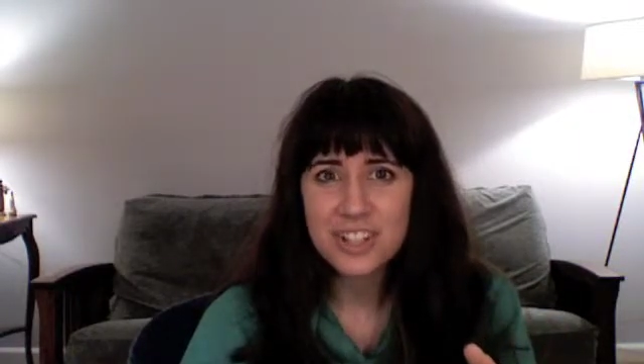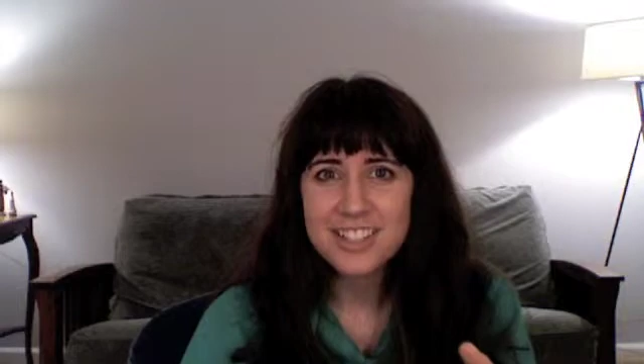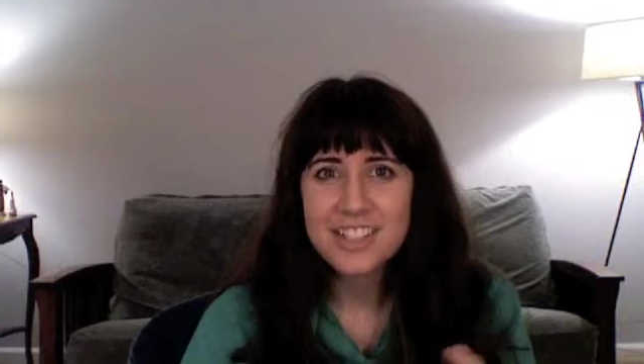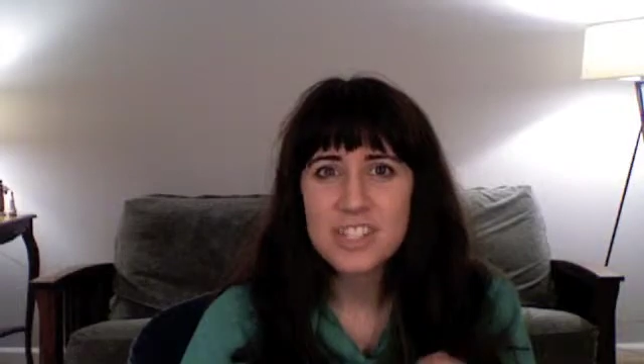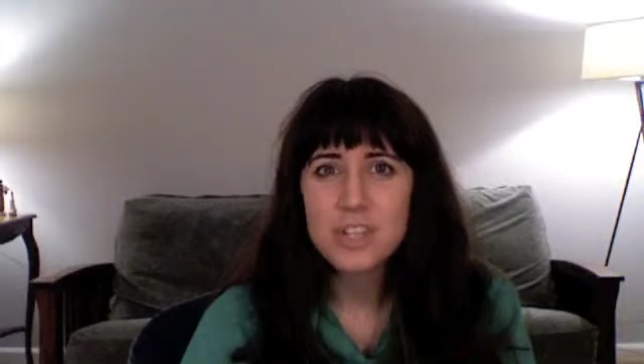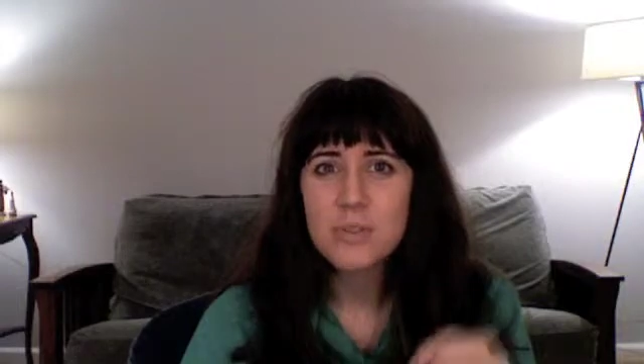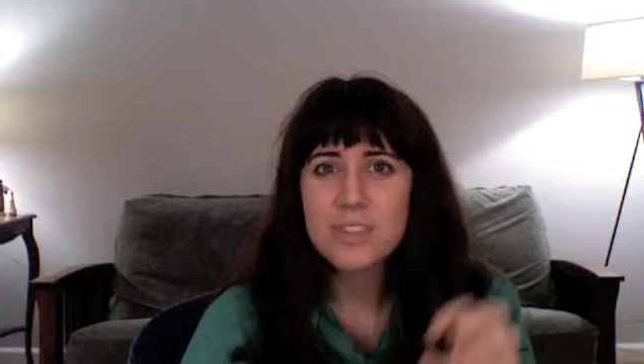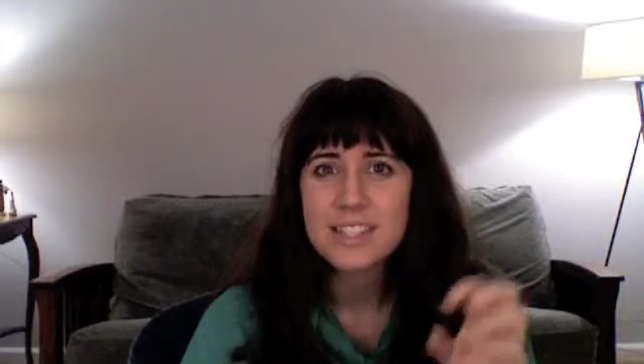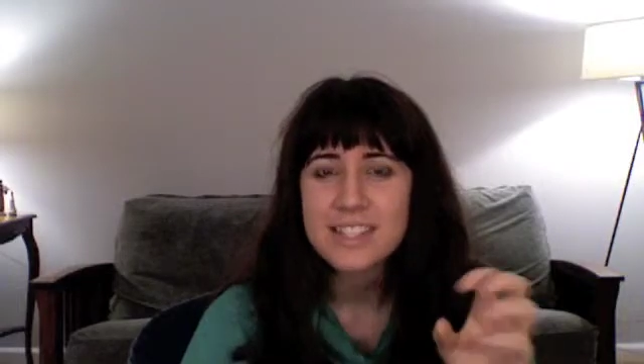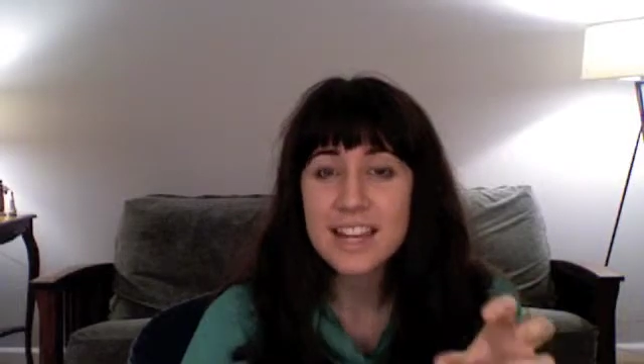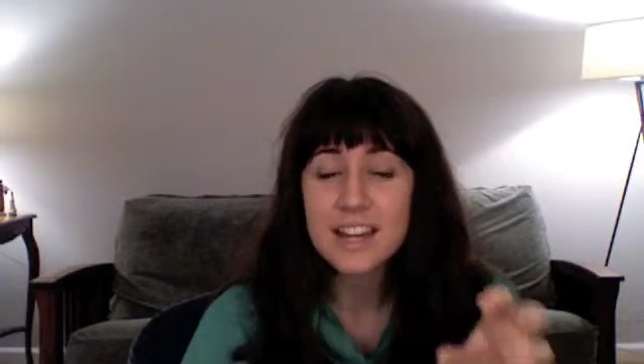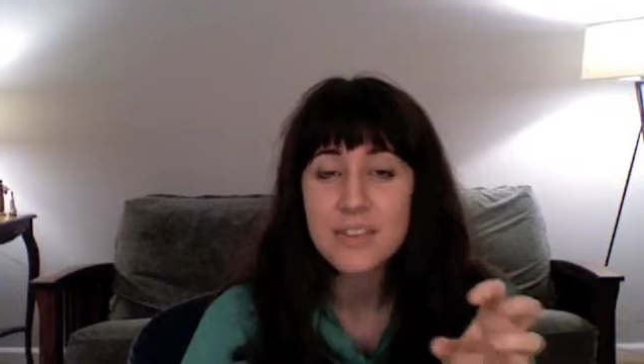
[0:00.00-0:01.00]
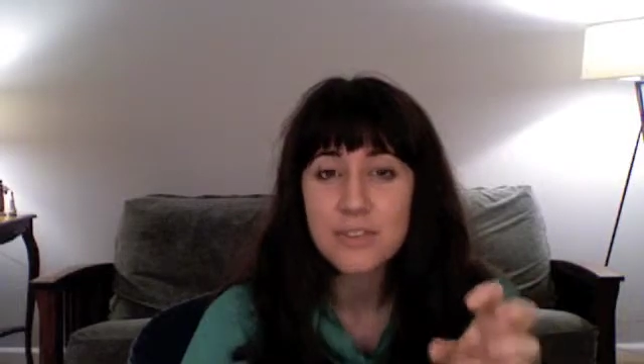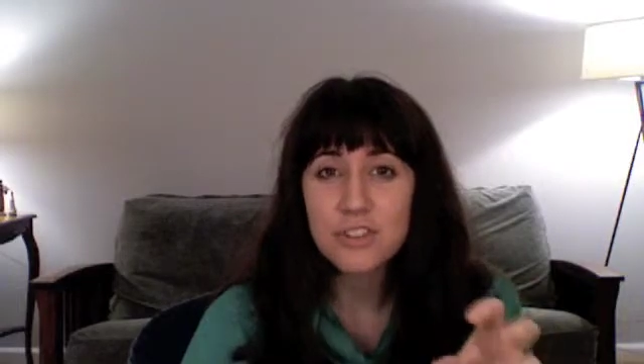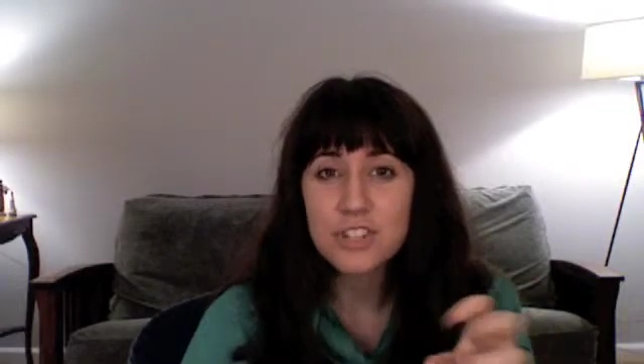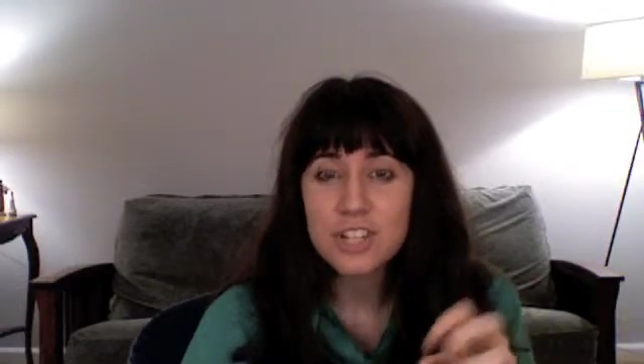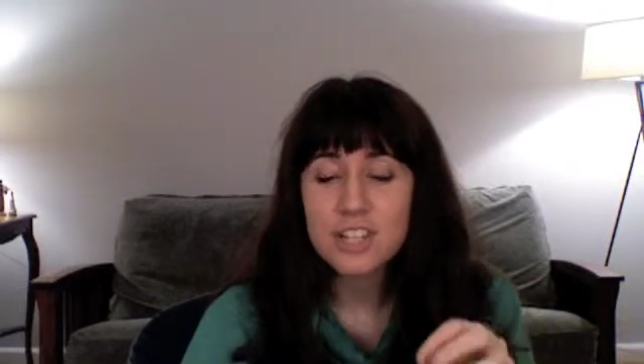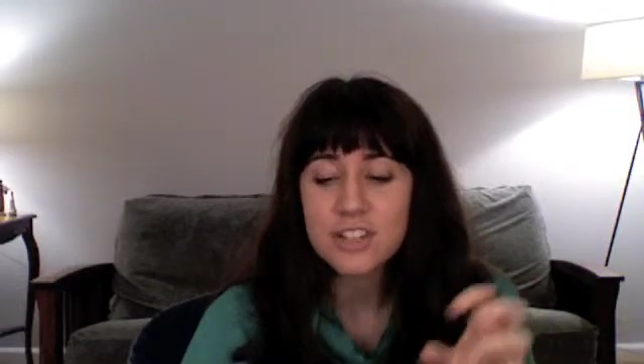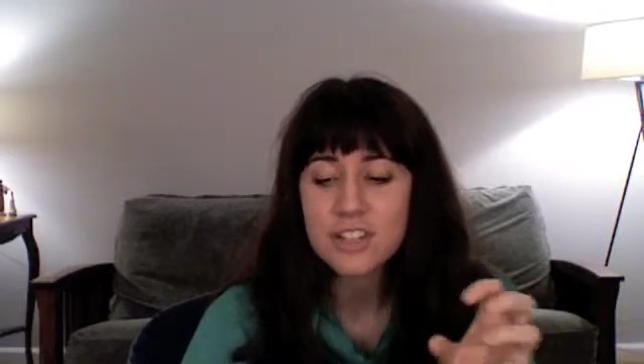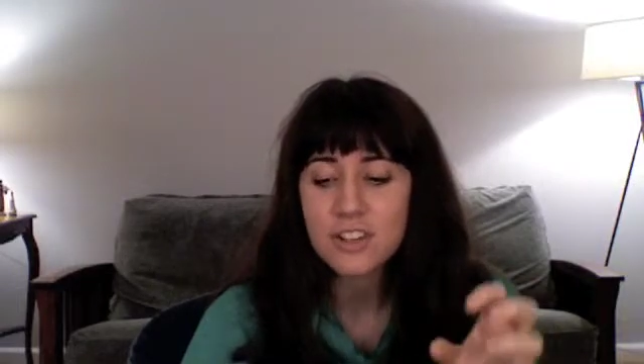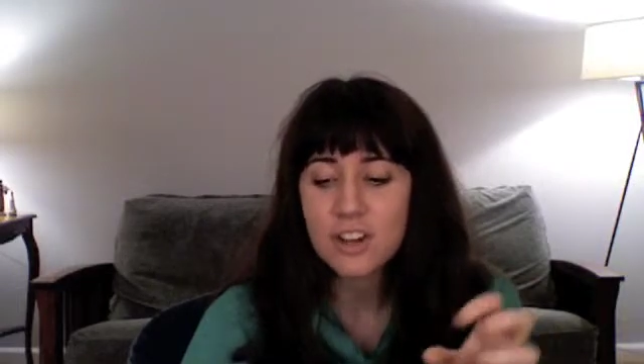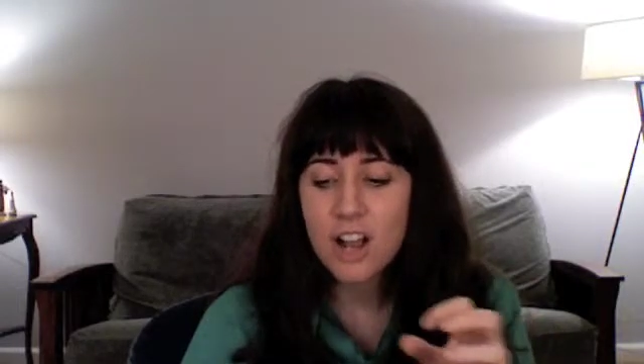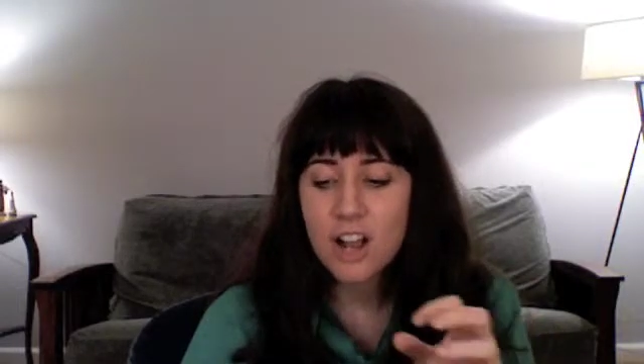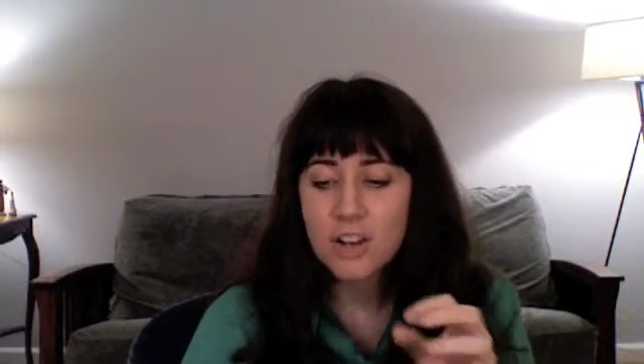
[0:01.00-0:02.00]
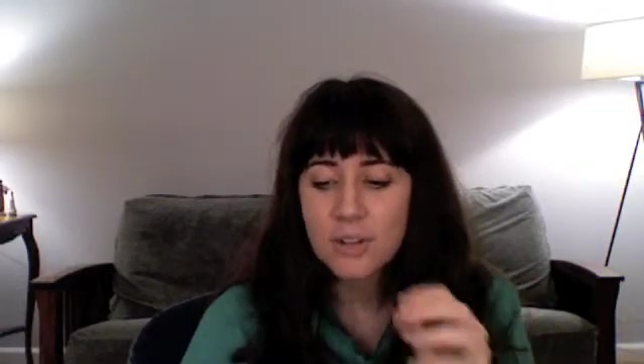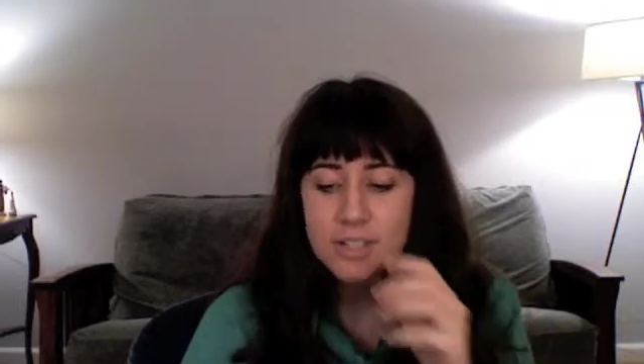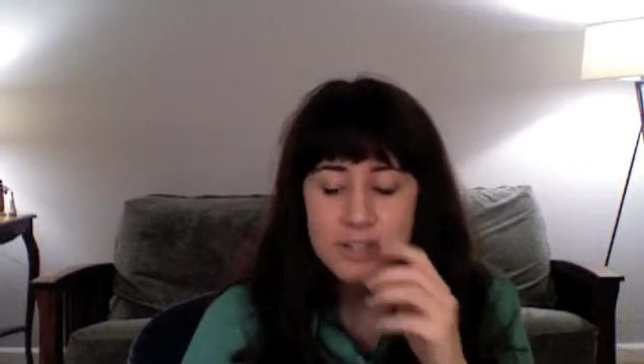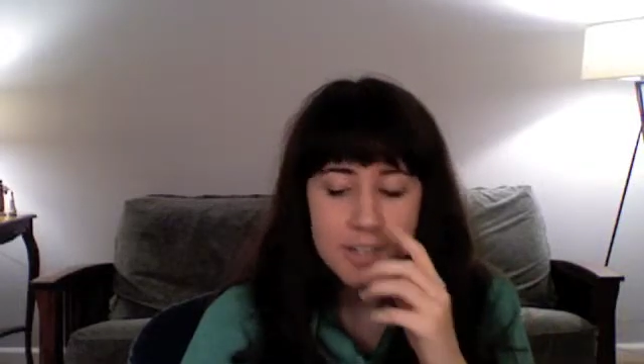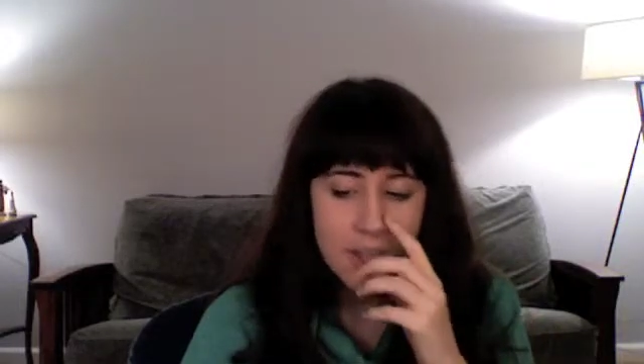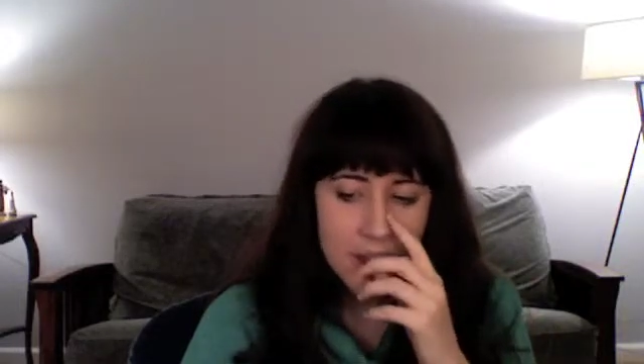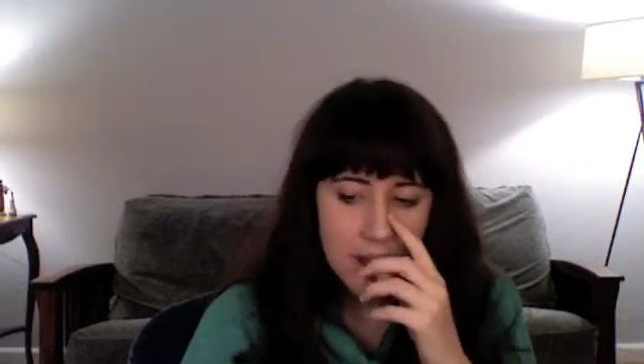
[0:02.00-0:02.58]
so the state of Virginia, their Congress,